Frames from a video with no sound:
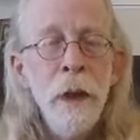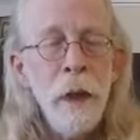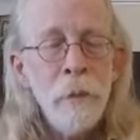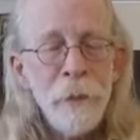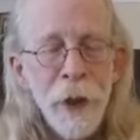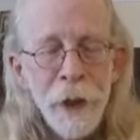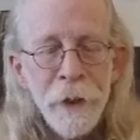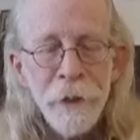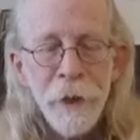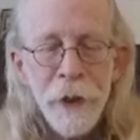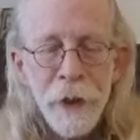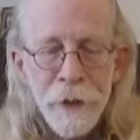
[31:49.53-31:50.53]
But if
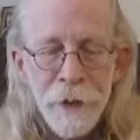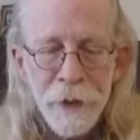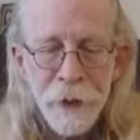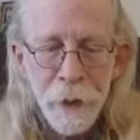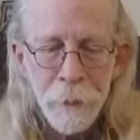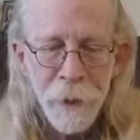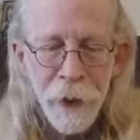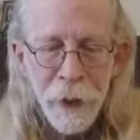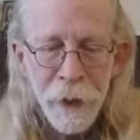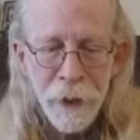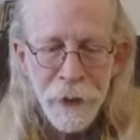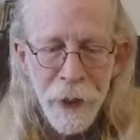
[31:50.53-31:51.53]
it is something
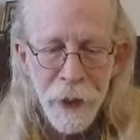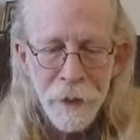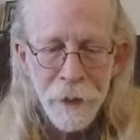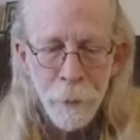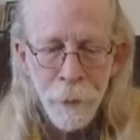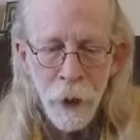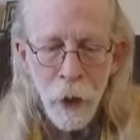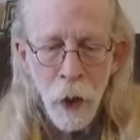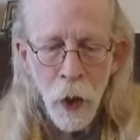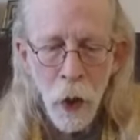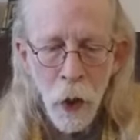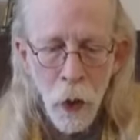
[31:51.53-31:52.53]
that takes up
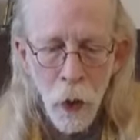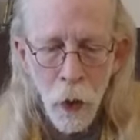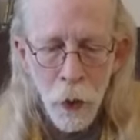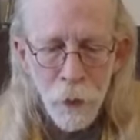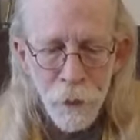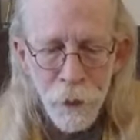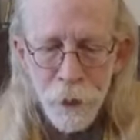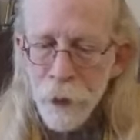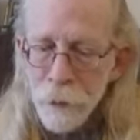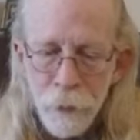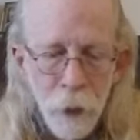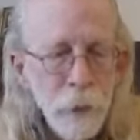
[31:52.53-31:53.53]
all of your,
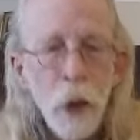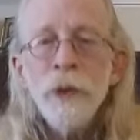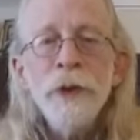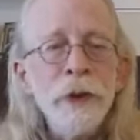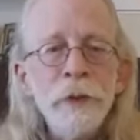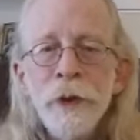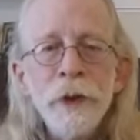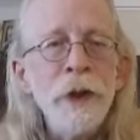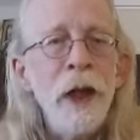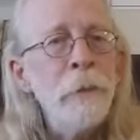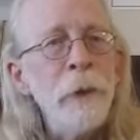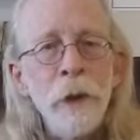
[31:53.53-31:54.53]
most of your
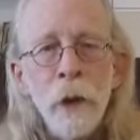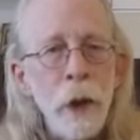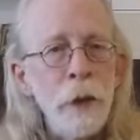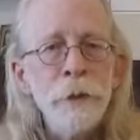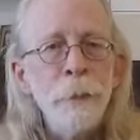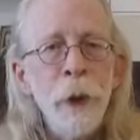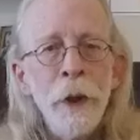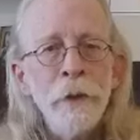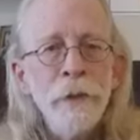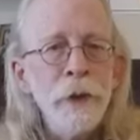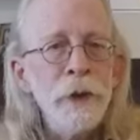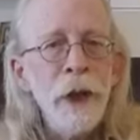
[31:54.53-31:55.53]
time, a large part
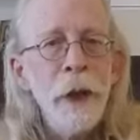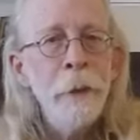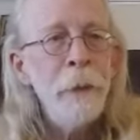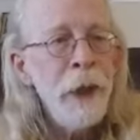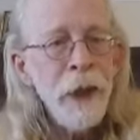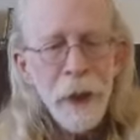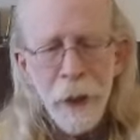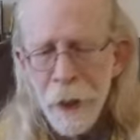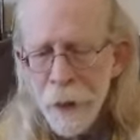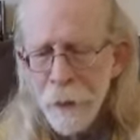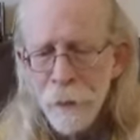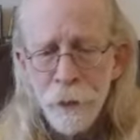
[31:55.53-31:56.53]
of your time
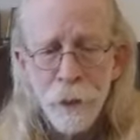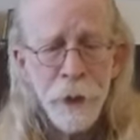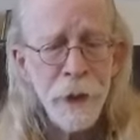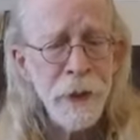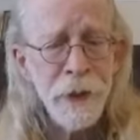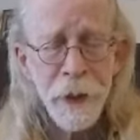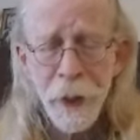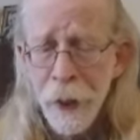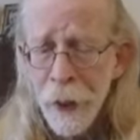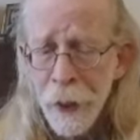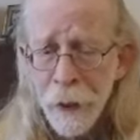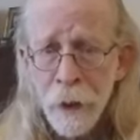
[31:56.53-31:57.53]
every
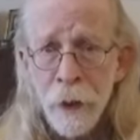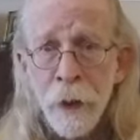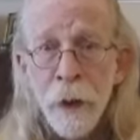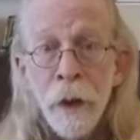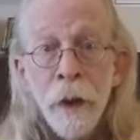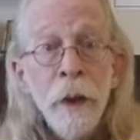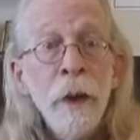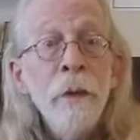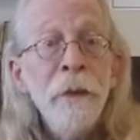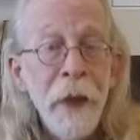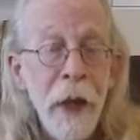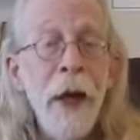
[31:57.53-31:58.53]
day,
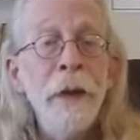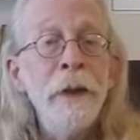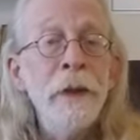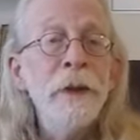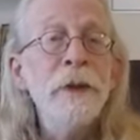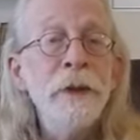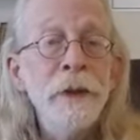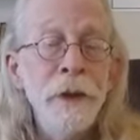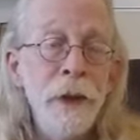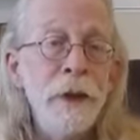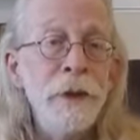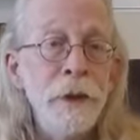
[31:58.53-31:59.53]
that is
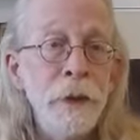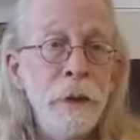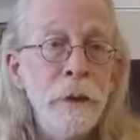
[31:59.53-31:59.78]
addiction.